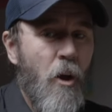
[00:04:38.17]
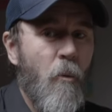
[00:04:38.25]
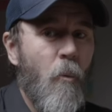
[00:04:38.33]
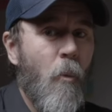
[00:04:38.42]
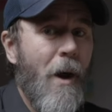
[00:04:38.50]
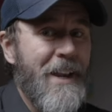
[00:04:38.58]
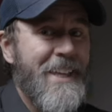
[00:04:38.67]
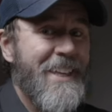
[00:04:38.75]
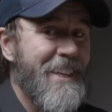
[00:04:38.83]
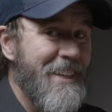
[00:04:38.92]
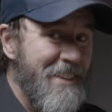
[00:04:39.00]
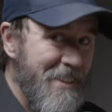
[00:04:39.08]
on what
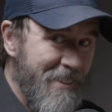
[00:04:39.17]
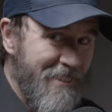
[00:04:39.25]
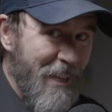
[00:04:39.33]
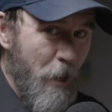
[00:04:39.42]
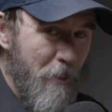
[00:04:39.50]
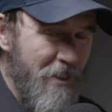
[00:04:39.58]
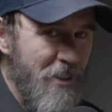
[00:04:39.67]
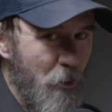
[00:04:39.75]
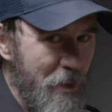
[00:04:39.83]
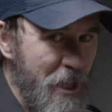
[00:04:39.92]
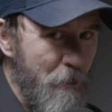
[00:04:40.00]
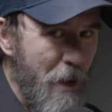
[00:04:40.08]
is damage that
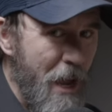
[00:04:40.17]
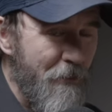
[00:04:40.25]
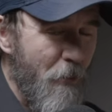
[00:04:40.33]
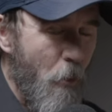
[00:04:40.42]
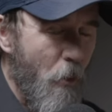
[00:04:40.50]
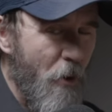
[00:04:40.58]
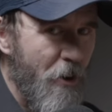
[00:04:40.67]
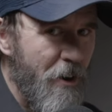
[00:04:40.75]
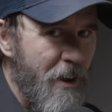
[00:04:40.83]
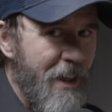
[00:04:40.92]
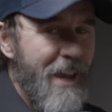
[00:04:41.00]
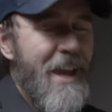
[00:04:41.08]
we can pay for
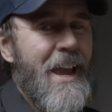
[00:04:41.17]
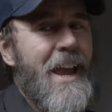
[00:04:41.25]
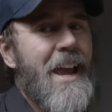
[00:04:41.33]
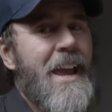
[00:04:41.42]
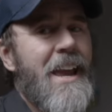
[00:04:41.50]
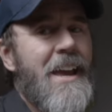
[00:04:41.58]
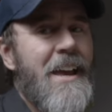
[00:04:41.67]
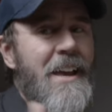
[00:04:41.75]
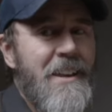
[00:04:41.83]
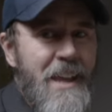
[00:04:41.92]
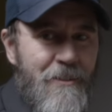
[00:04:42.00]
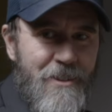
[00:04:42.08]

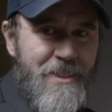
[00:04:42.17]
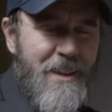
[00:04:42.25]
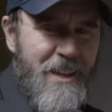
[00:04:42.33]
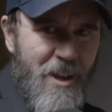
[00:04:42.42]
and everything